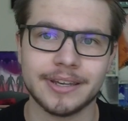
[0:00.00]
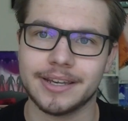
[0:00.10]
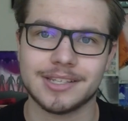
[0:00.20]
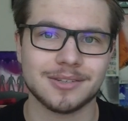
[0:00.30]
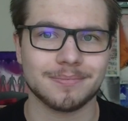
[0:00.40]

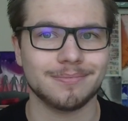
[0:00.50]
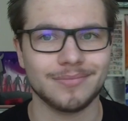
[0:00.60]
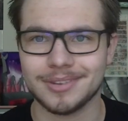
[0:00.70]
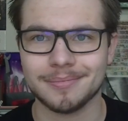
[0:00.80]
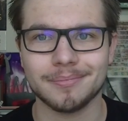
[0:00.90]
It's
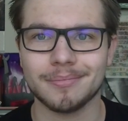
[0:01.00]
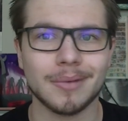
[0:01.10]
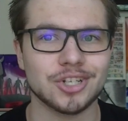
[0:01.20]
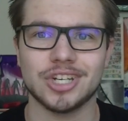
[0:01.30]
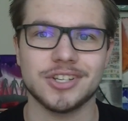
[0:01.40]

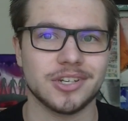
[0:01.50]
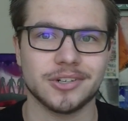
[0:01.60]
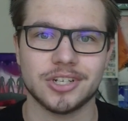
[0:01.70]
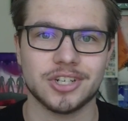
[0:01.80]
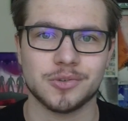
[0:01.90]
much
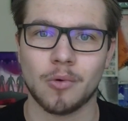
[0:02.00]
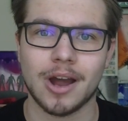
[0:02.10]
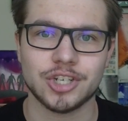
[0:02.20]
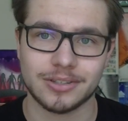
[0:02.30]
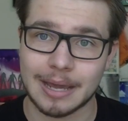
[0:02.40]
easier to just watch.